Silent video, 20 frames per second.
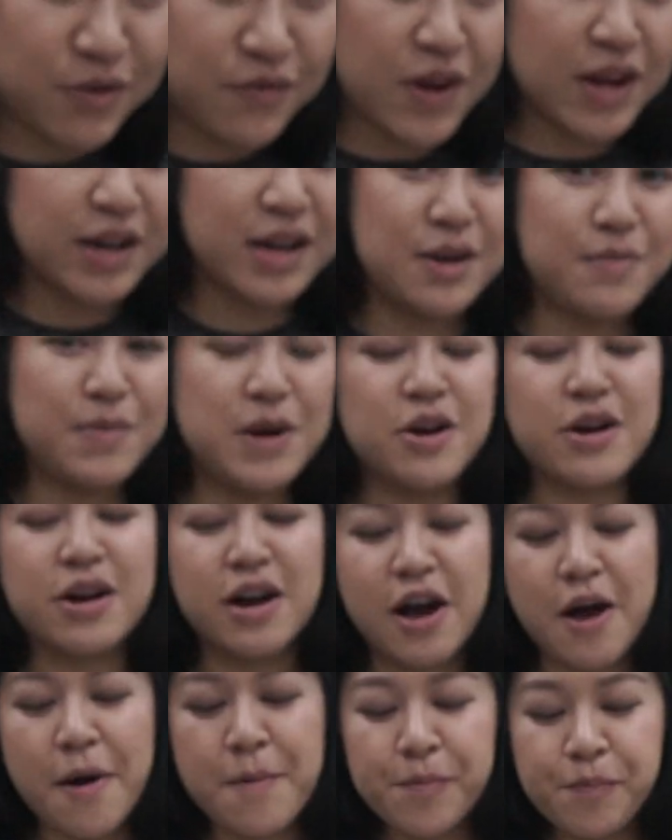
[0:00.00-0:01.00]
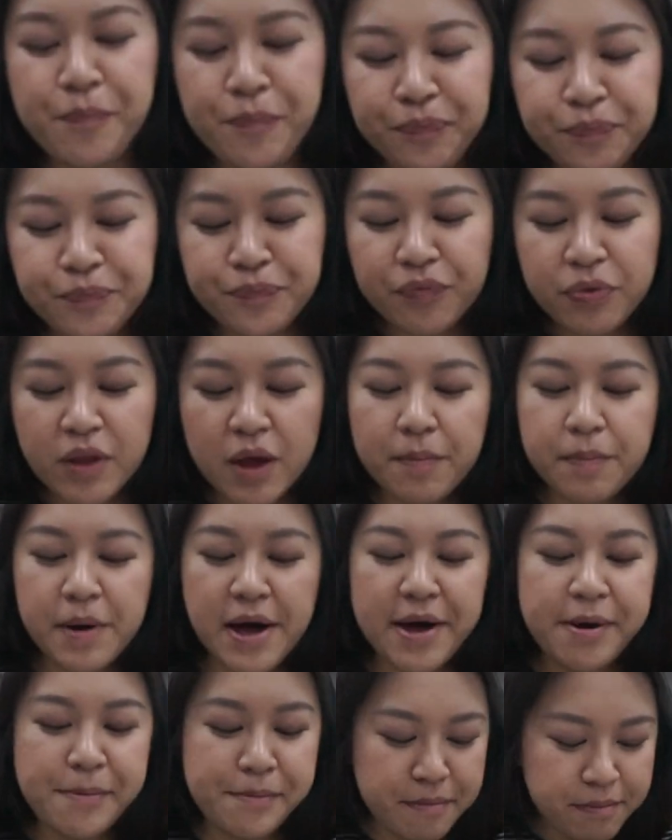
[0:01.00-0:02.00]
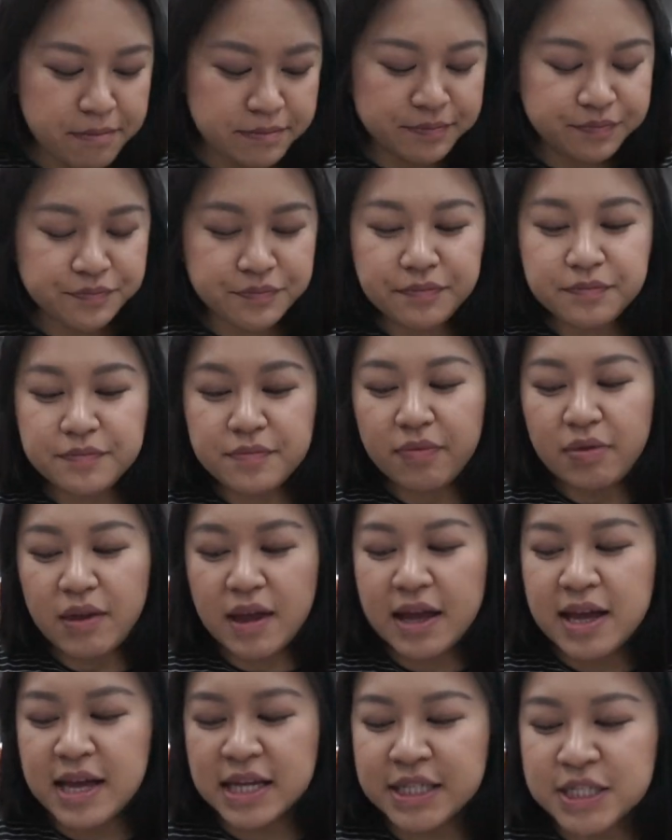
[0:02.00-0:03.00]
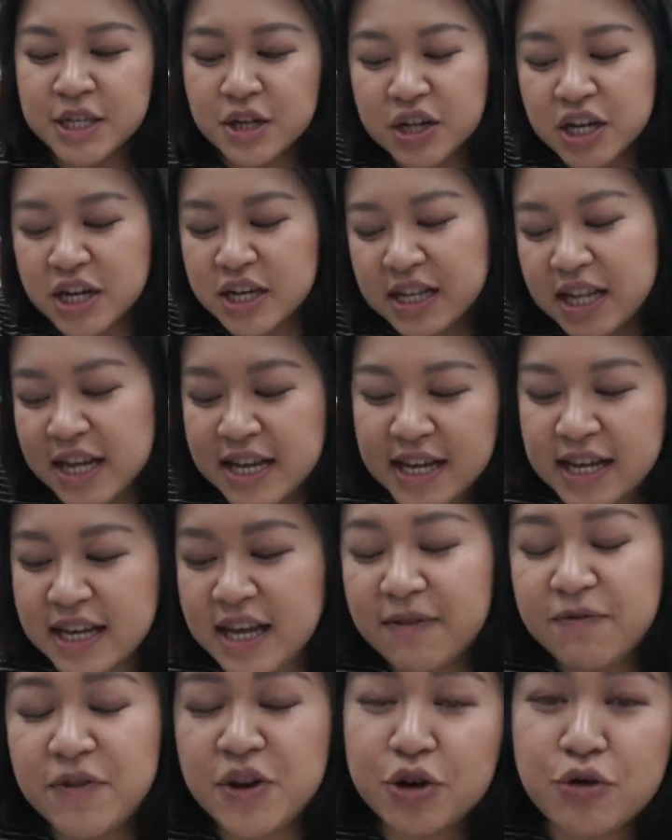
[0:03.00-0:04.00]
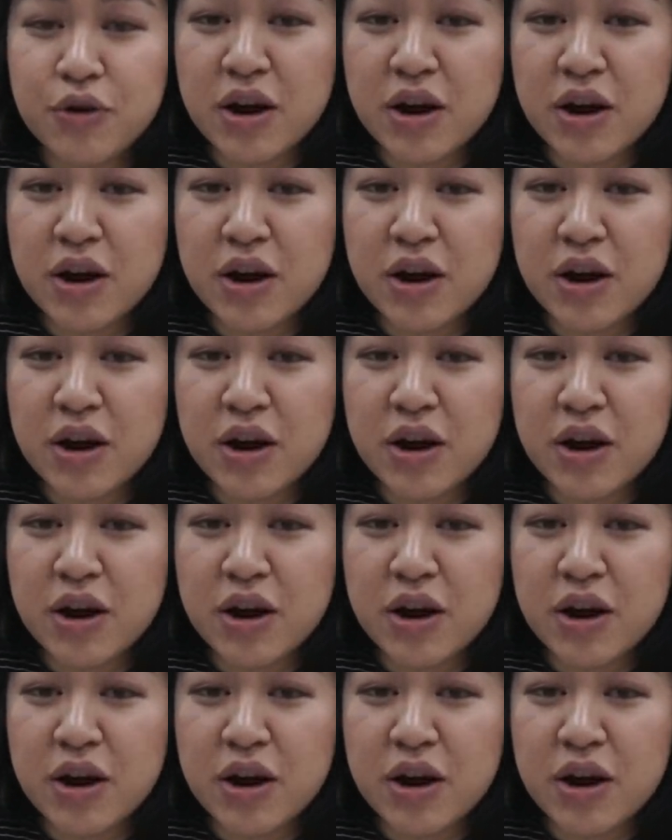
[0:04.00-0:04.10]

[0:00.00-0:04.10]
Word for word: would find in America. But it's still good. Like, if you're